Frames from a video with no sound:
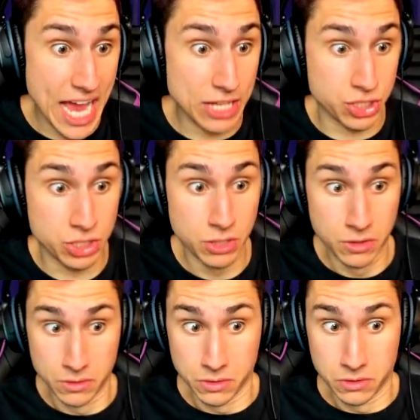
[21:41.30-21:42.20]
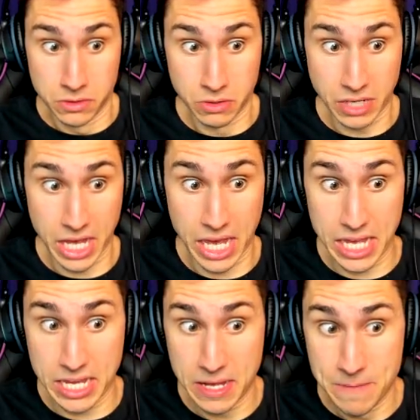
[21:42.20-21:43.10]
Yes.
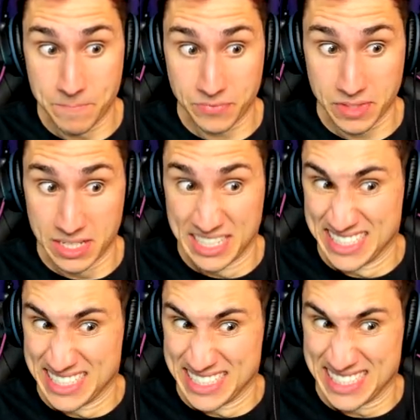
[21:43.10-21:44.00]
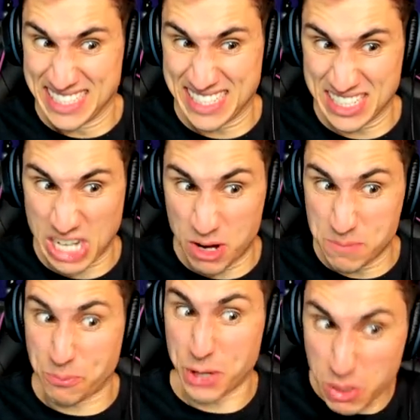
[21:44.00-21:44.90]
Okay. This is
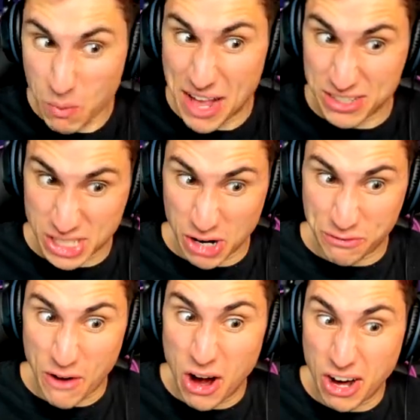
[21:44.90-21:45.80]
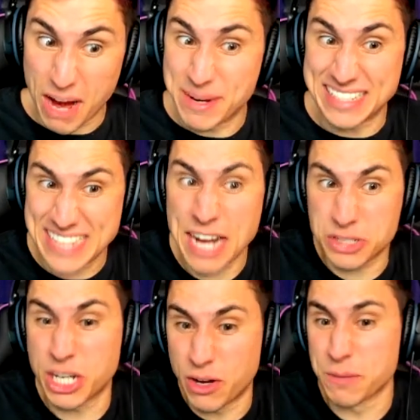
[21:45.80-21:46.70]
going pretty well so far. I mean, it's
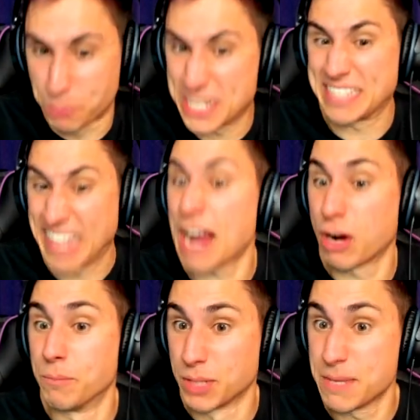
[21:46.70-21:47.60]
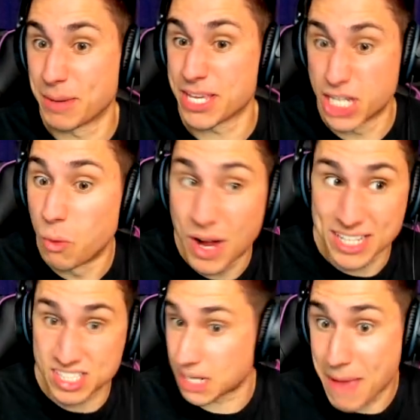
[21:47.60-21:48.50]
actually going pretty terribly, but you know
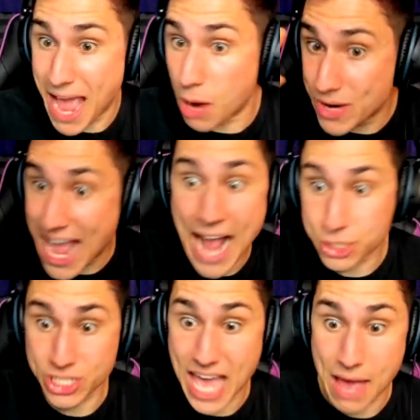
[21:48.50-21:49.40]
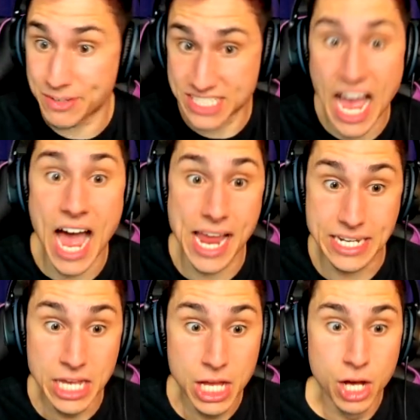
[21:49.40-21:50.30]
what? Somehow we actually haven't
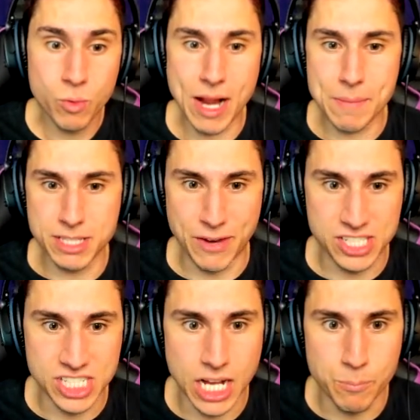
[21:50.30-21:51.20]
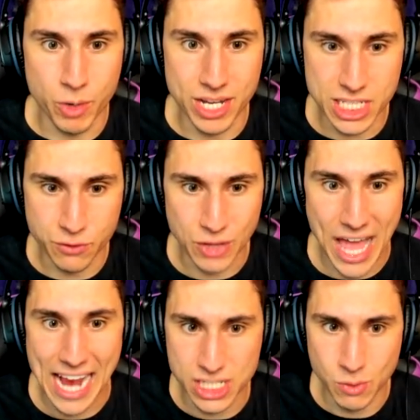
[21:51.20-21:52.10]
died. What happens if I suck up one of these
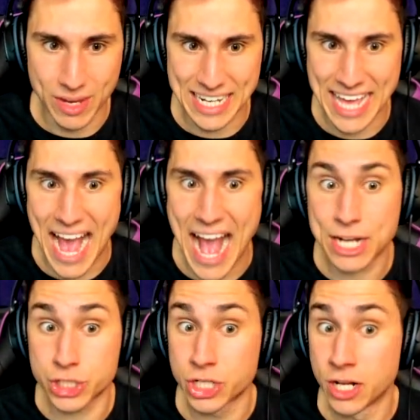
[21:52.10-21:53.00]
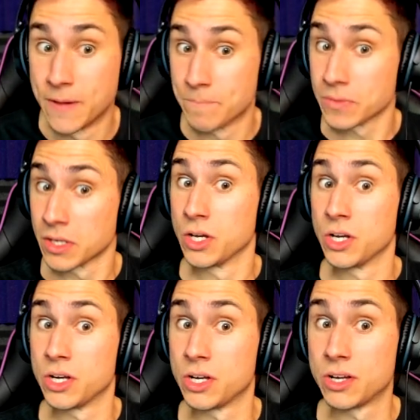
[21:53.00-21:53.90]
flags? Do I get cash?
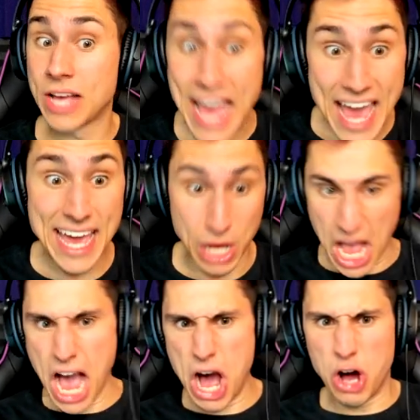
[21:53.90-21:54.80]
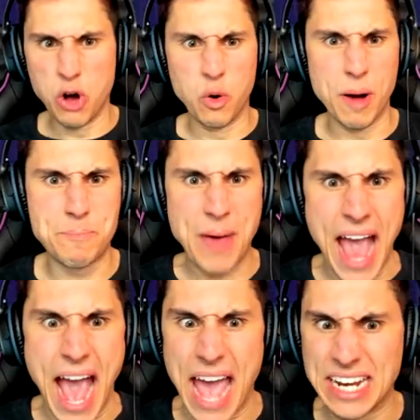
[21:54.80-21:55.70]
Hey! Oh, a
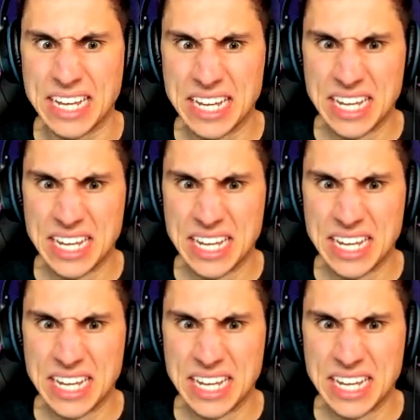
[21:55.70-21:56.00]
bat!